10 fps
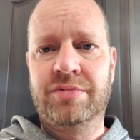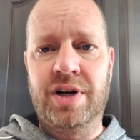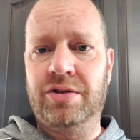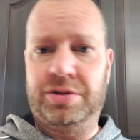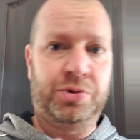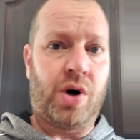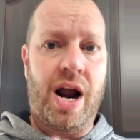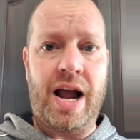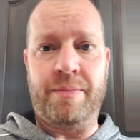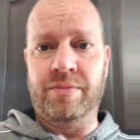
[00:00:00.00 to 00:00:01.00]
you know,
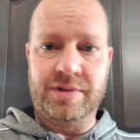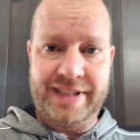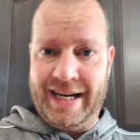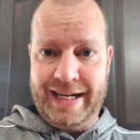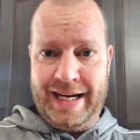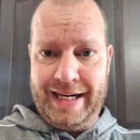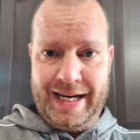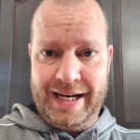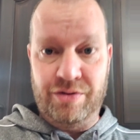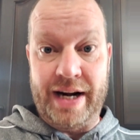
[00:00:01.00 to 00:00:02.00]
subscribe. Ding, ding,
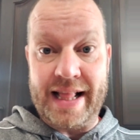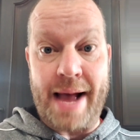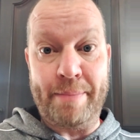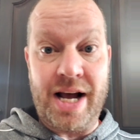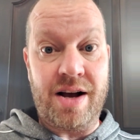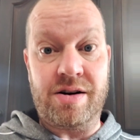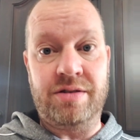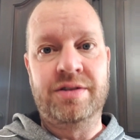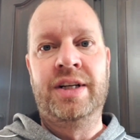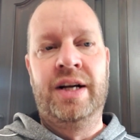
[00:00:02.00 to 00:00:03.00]
ding, ring that
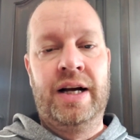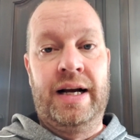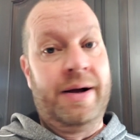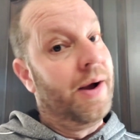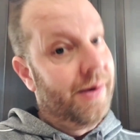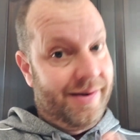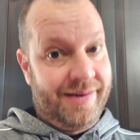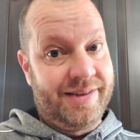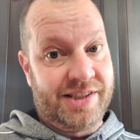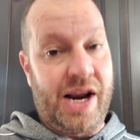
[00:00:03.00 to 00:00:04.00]
bell.
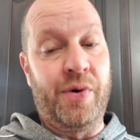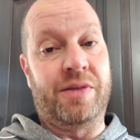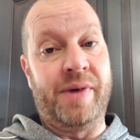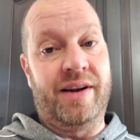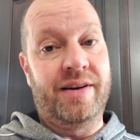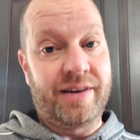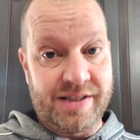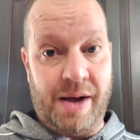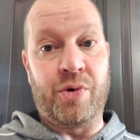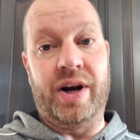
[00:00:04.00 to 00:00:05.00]
Stay with me,
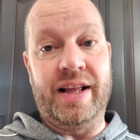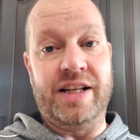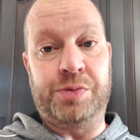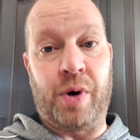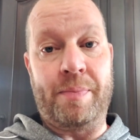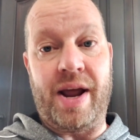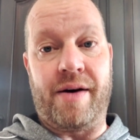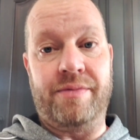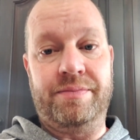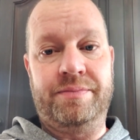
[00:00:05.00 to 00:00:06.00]
because I'm gonna get these prepped out.